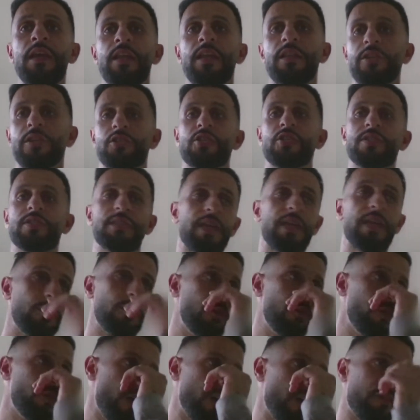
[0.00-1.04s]
Let's just say
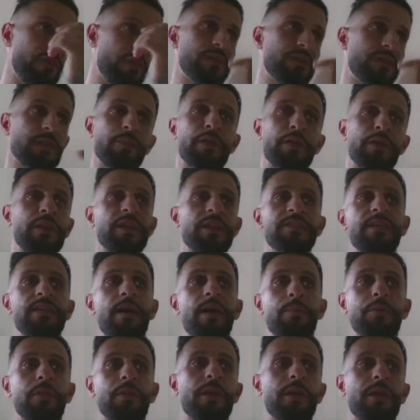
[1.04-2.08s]
you have somebody that's
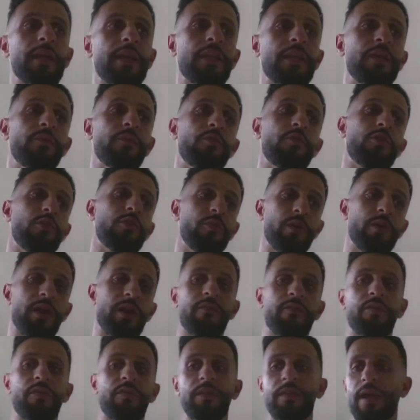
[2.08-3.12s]
not playing anymore or
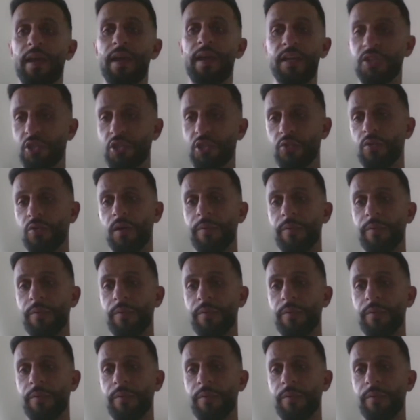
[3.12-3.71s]
whatever, and that issue.